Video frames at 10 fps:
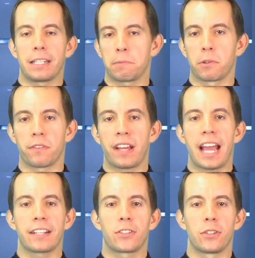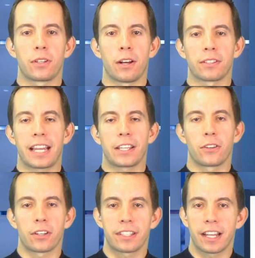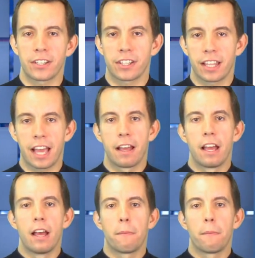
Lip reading: He would have had 2 goals had he got a touch to that.